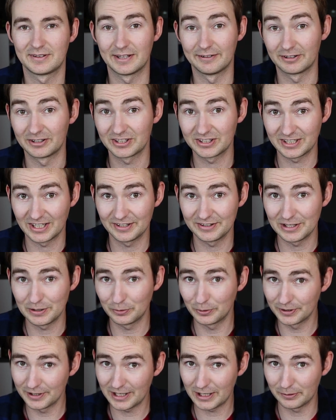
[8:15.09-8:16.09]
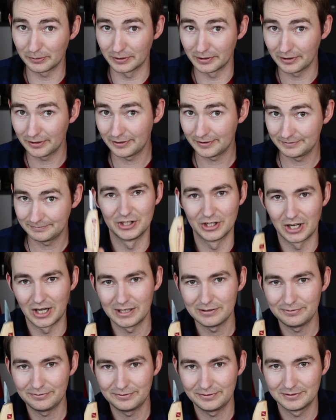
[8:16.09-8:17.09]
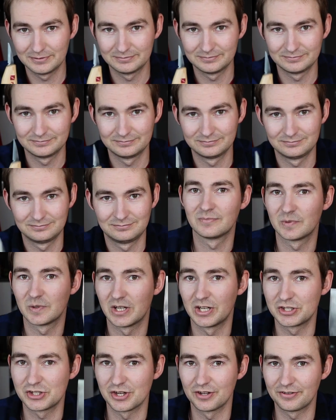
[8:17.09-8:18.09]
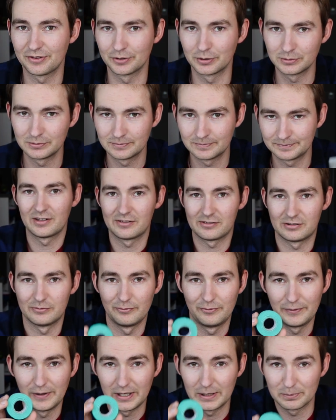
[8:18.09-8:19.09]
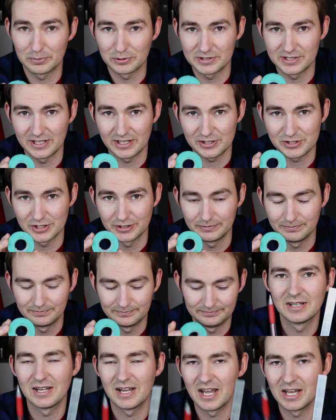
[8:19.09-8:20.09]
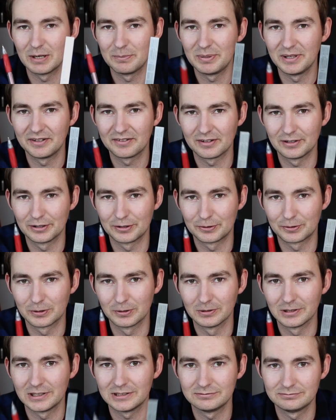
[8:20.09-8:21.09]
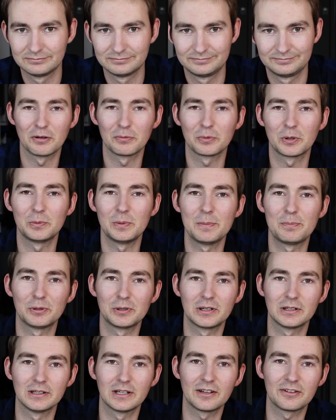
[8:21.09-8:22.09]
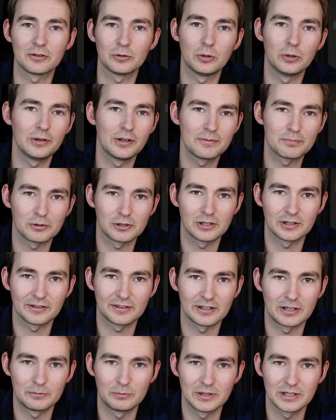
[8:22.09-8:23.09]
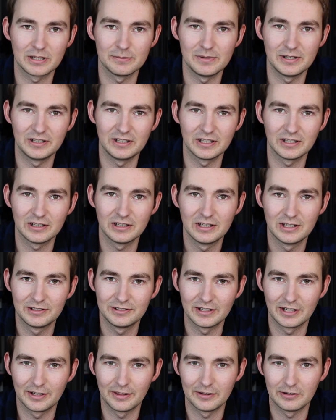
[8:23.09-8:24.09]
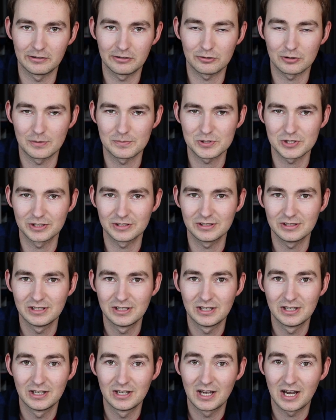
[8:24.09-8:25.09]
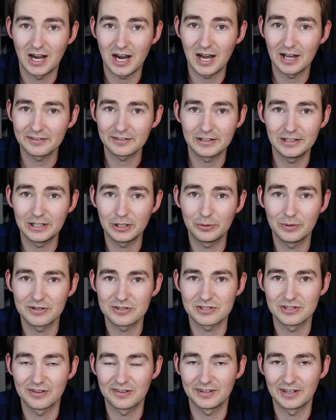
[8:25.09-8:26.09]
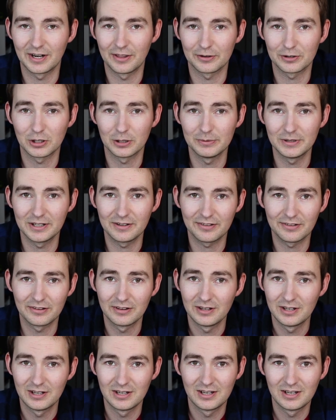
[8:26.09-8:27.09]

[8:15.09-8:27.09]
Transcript: something to cut that wood out with, a knife, a chisel, some finger protection, and a pencil and a ruler. So I'm going to be putting links to all these products that I'm recommending down in the description. Ask any questions down in the comments,